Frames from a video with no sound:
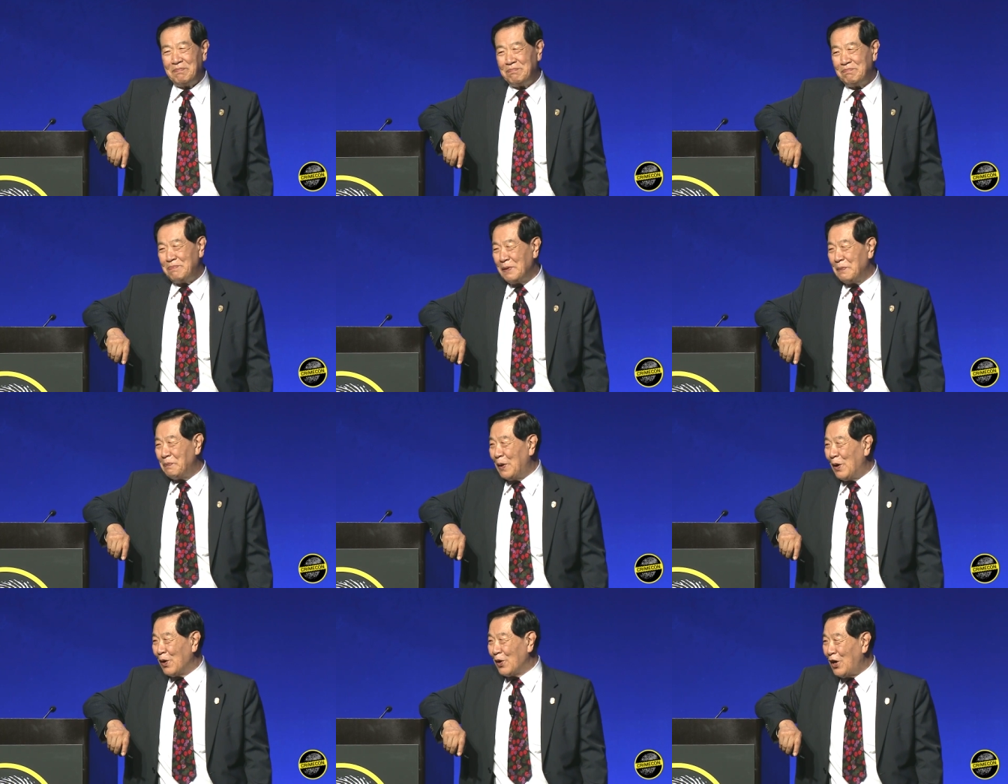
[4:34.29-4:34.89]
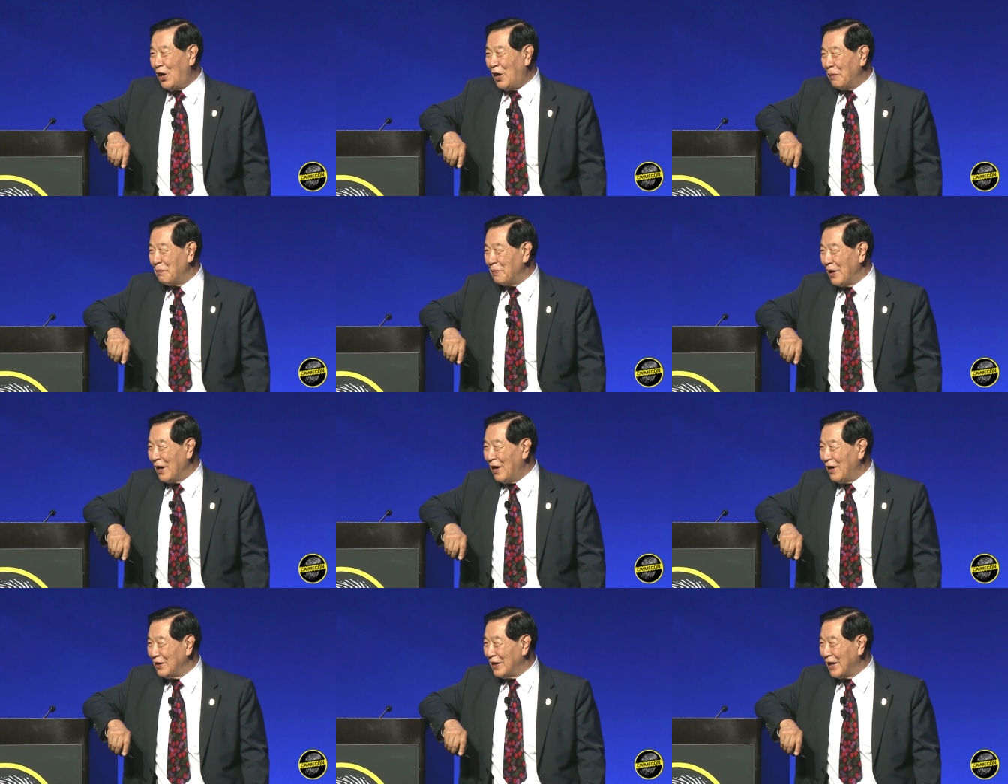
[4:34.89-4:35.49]
people call me
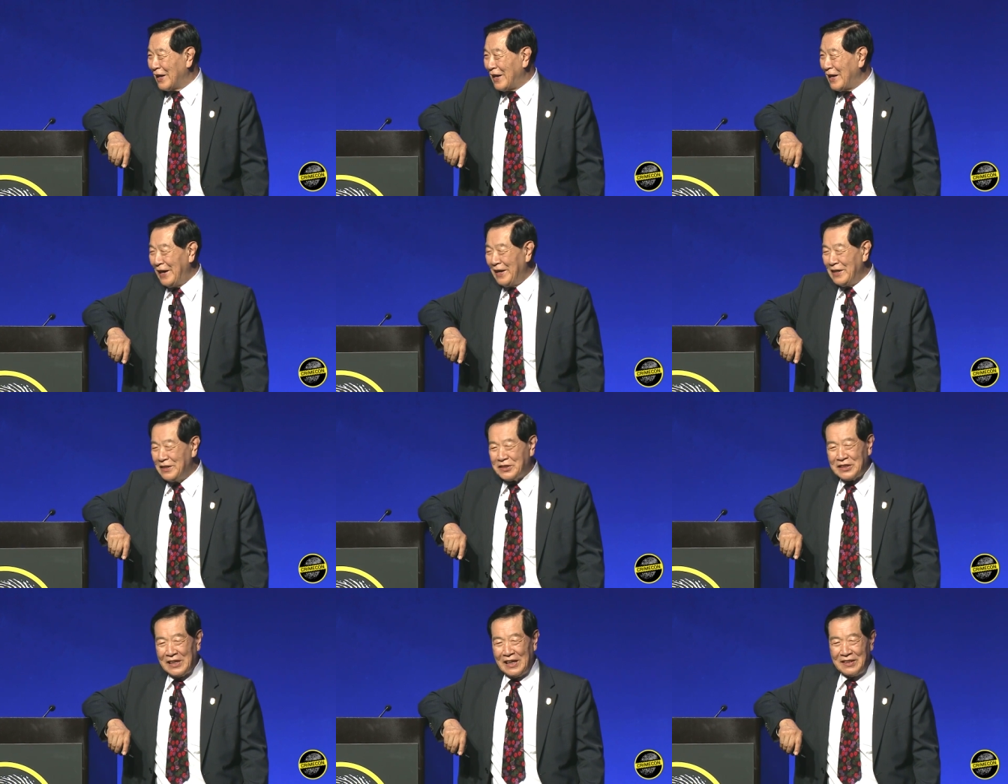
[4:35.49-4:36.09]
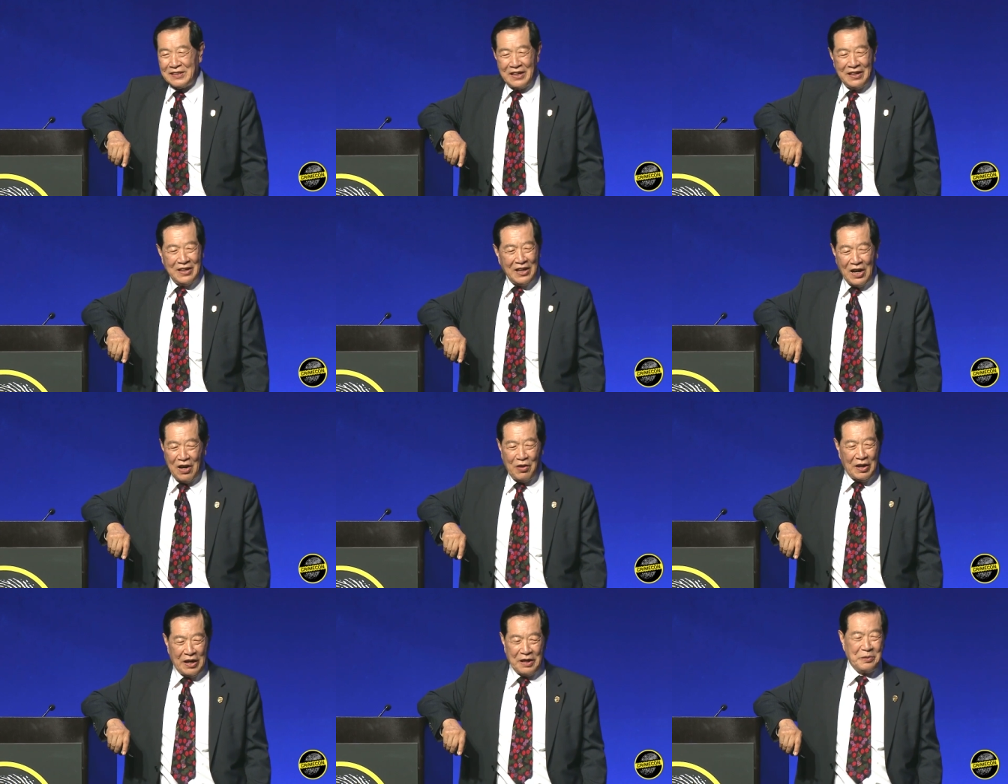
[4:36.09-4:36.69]
on the case. I say
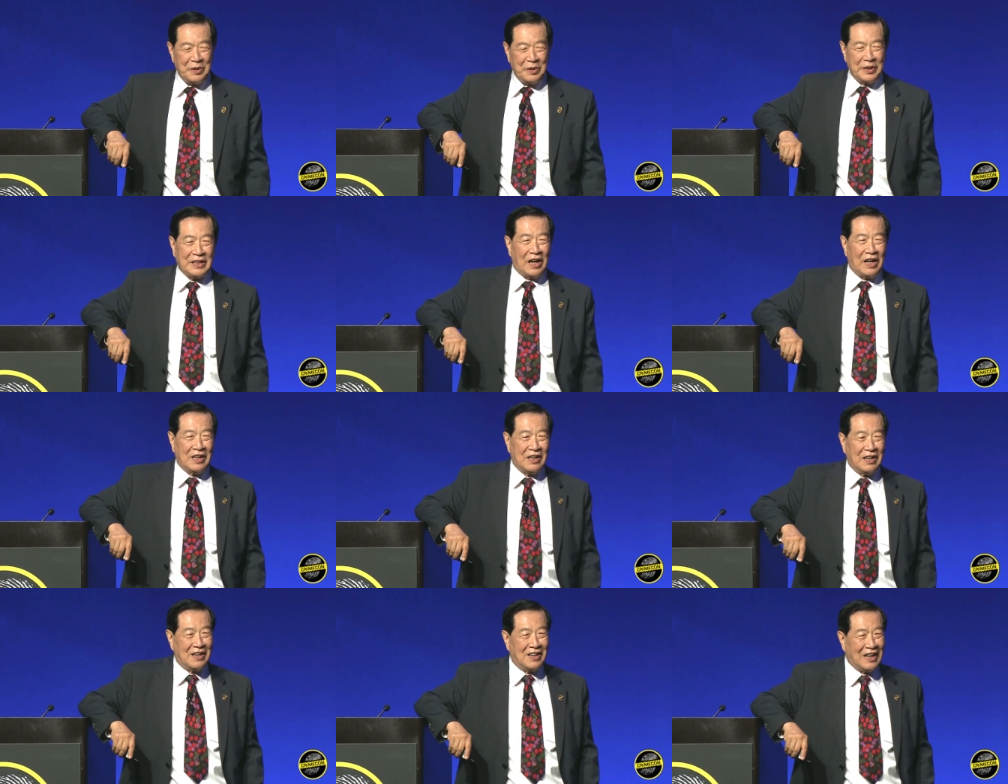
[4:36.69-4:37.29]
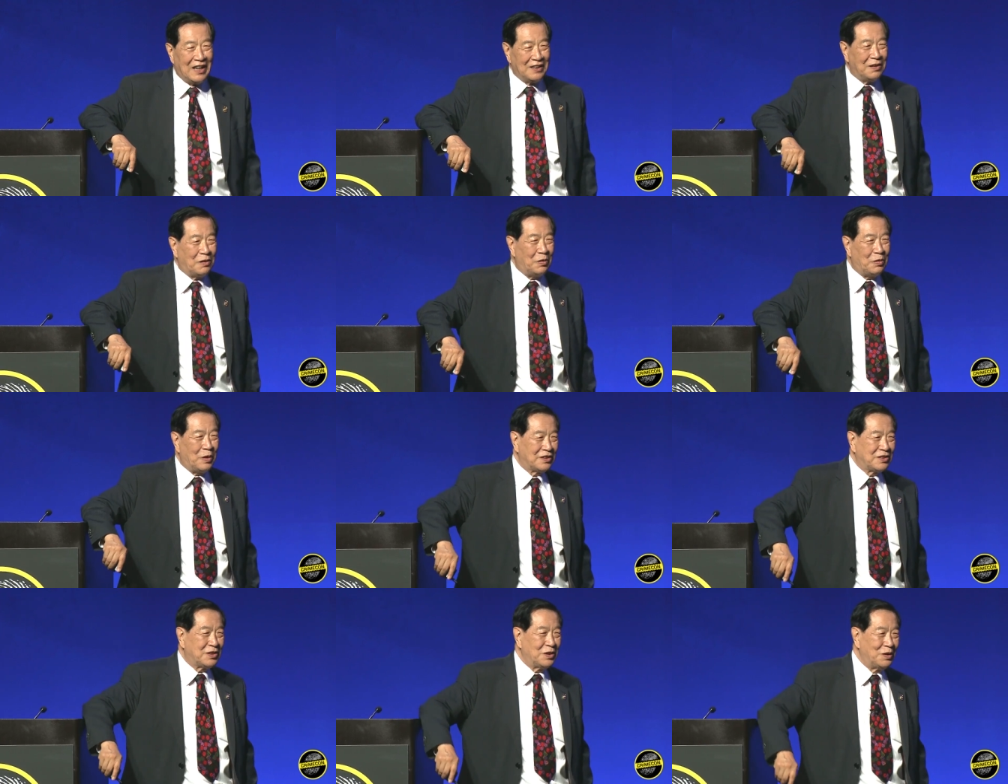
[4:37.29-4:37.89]
no, I retire. I don't
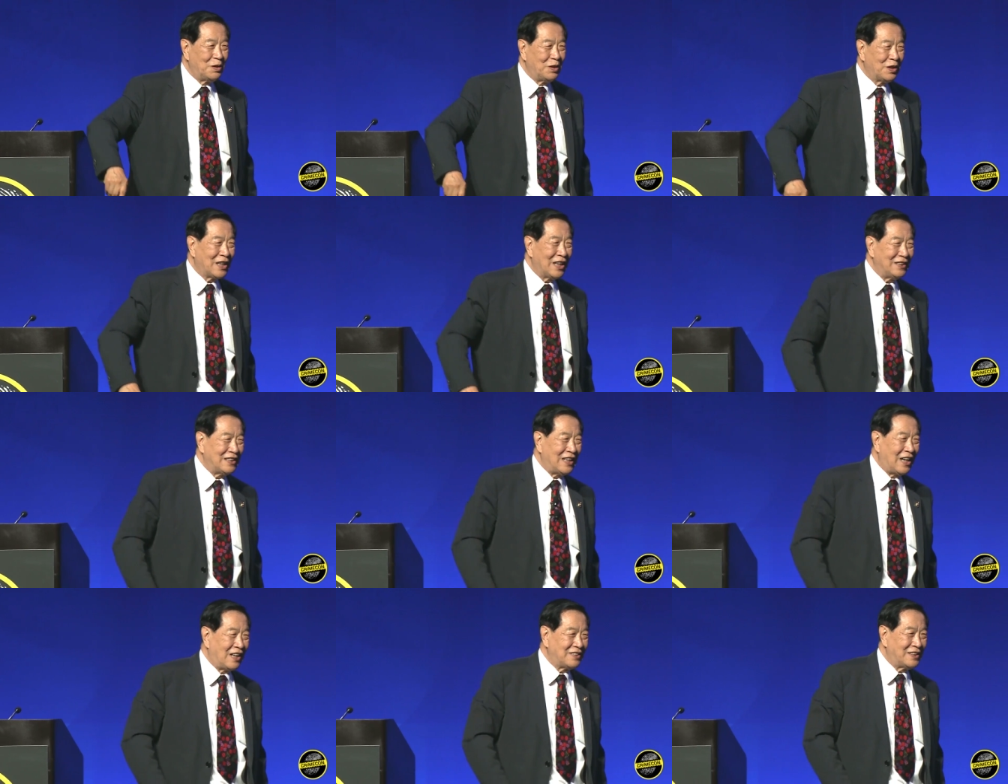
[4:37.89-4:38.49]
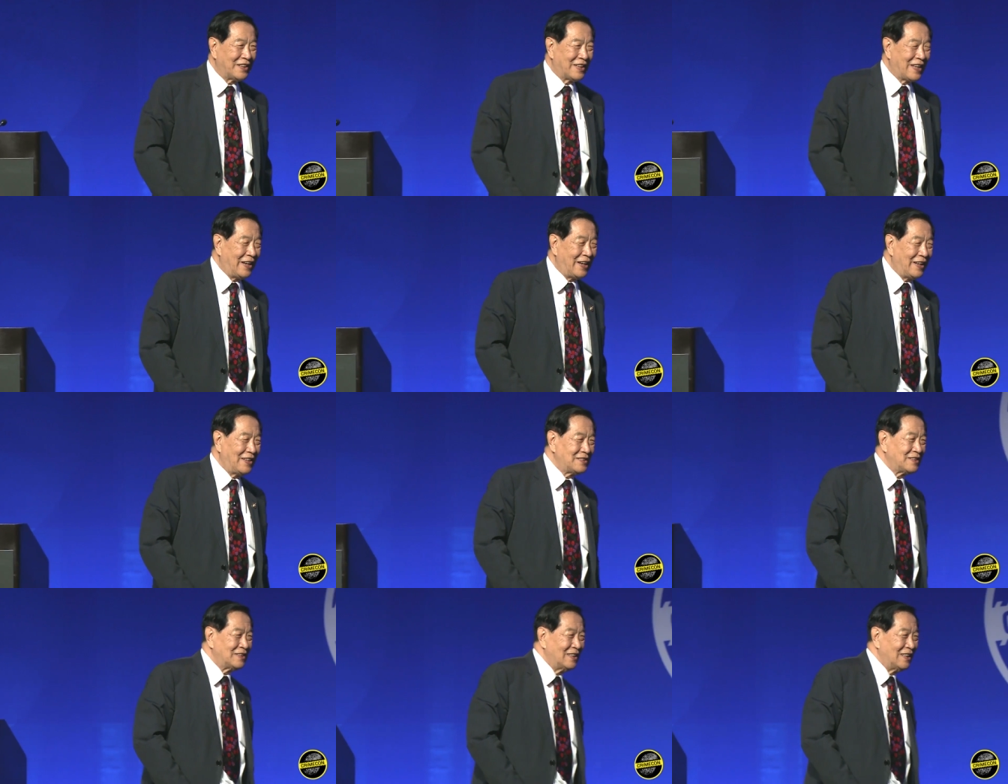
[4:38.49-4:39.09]
want to look another
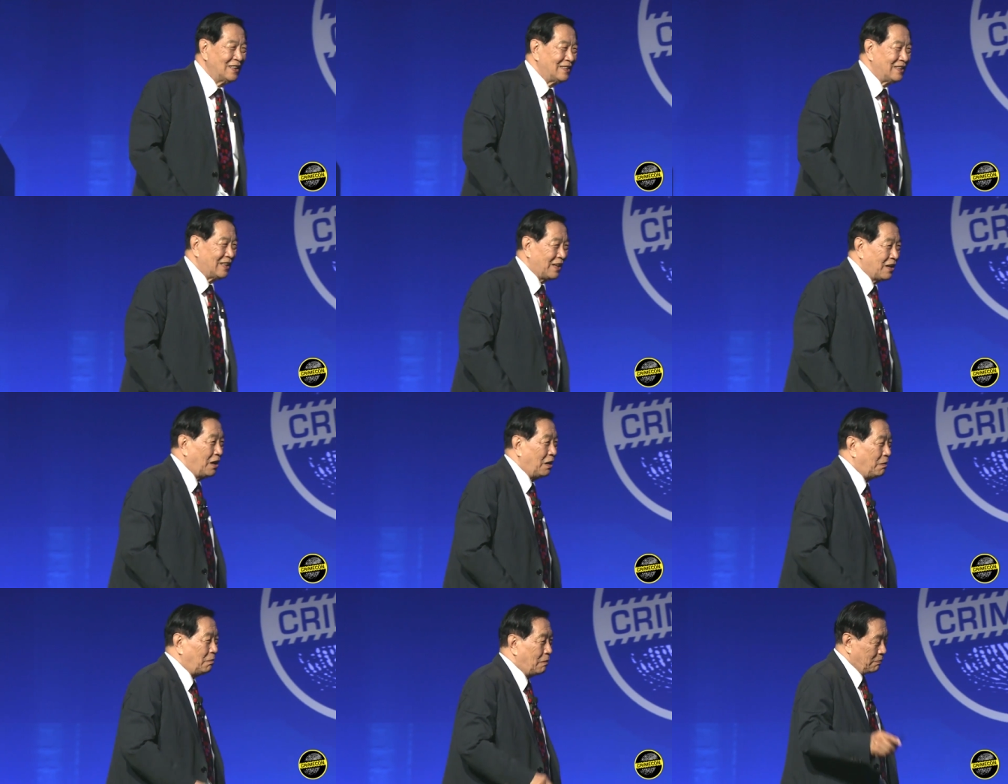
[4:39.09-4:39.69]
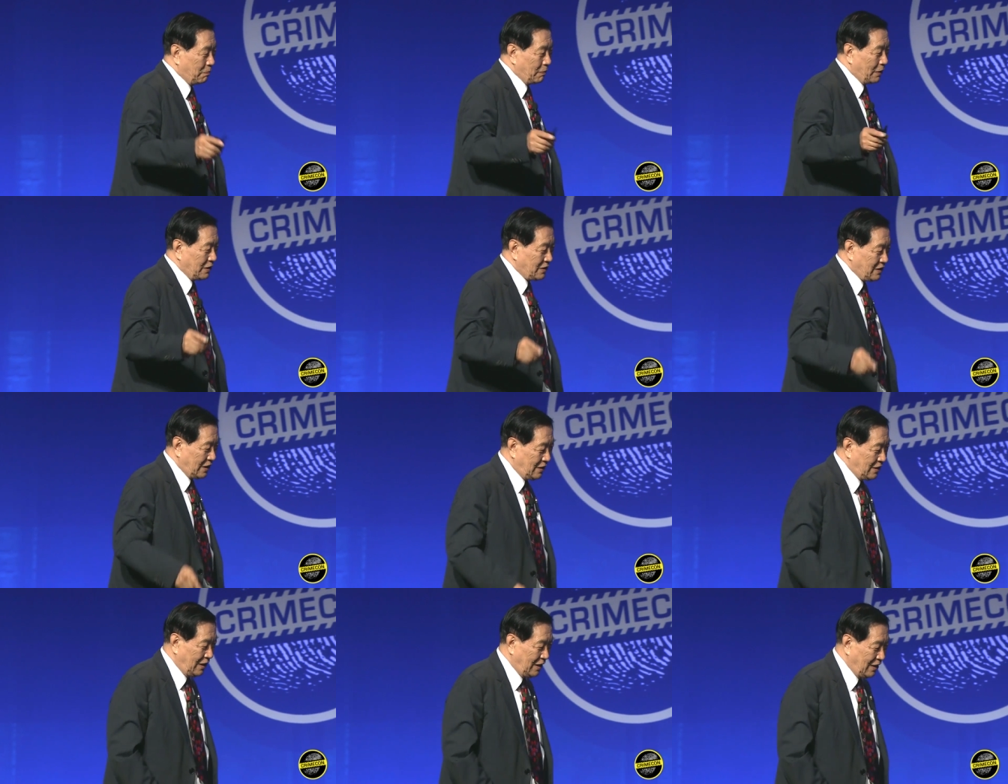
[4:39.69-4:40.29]
case. They call my
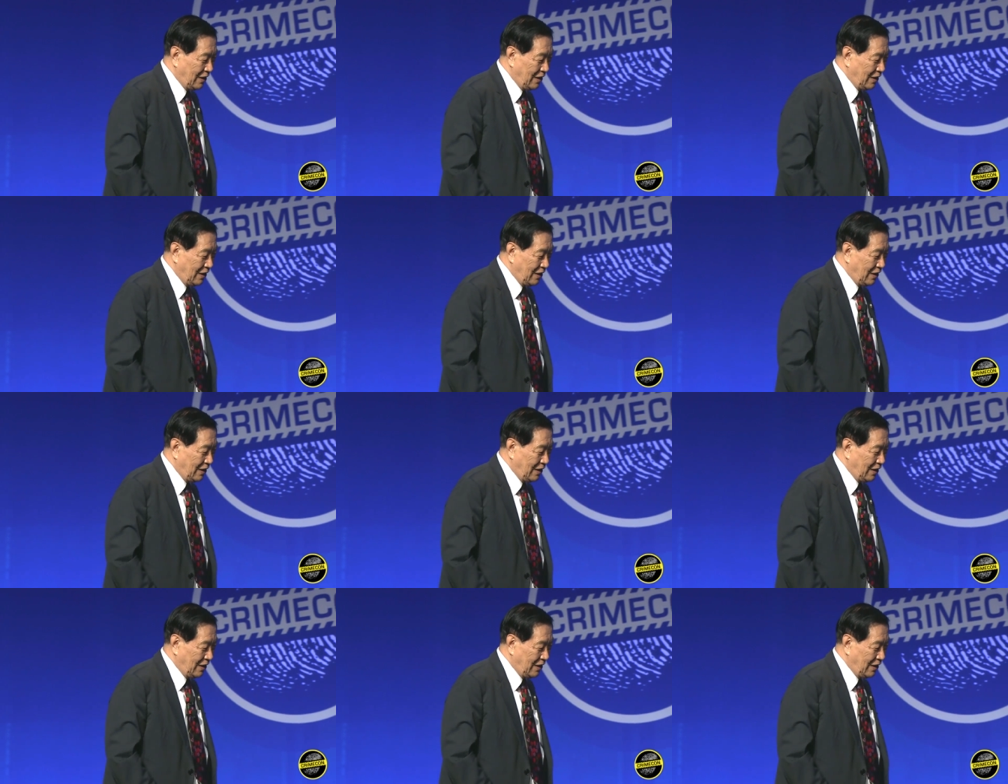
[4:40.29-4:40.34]
mother.